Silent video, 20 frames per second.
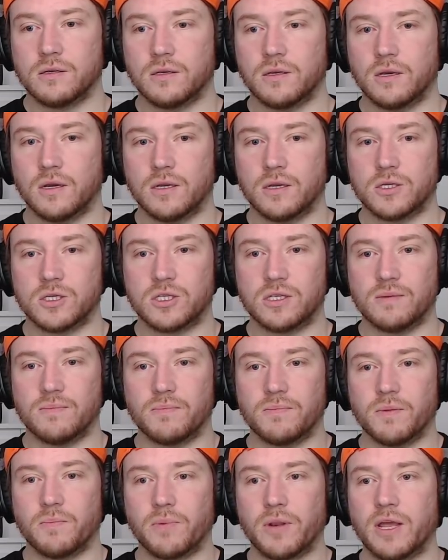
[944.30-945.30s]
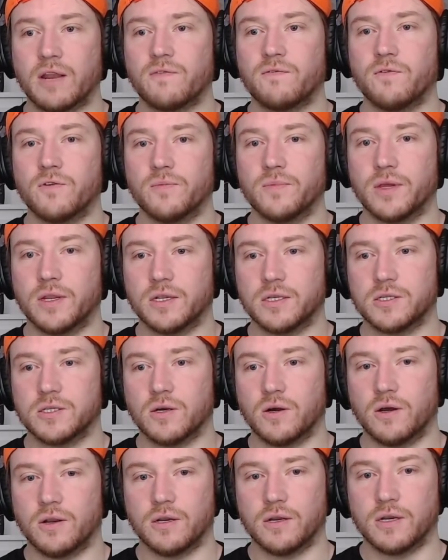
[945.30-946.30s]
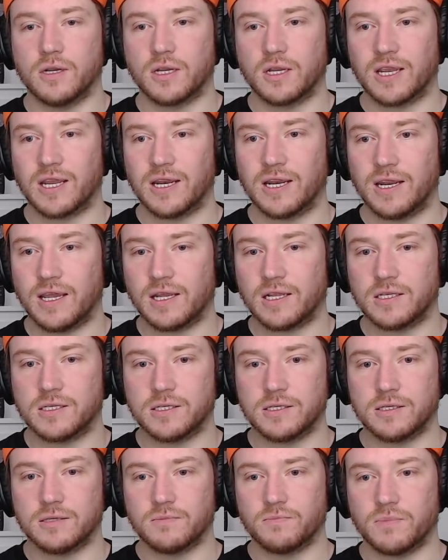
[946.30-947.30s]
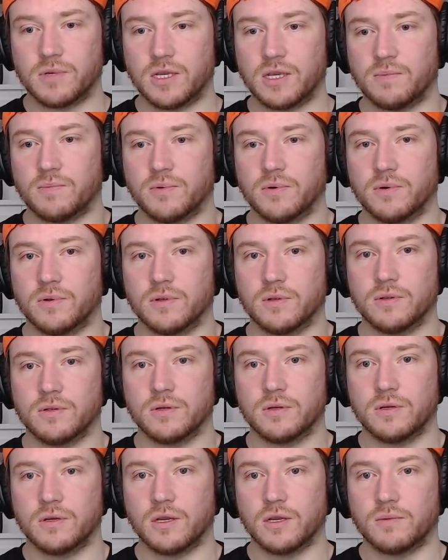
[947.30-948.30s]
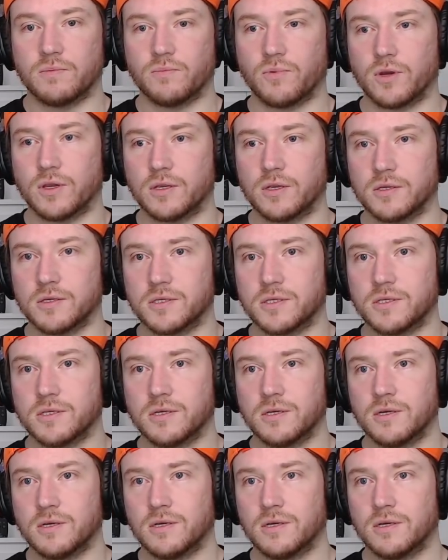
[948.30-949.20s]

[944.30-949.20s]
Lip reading: just the platform that it's on, and it connects people. It brings